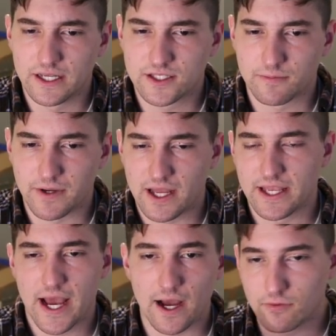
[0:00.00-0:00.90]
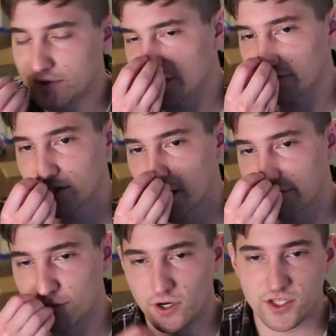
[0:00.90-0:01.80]
It depends. Yeah, we definitely are.
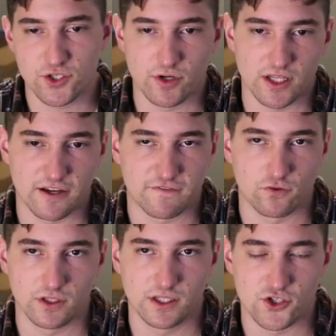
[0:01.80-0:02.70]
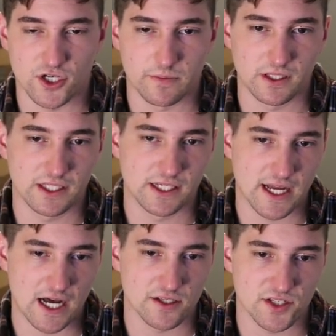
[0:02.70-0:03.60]
If you want to do it like fully legitimately in
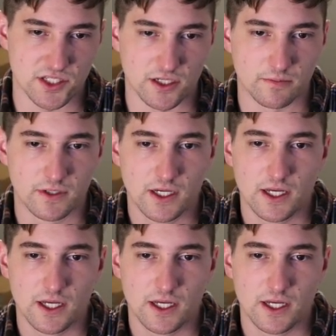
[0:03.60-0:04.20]
Coliseum,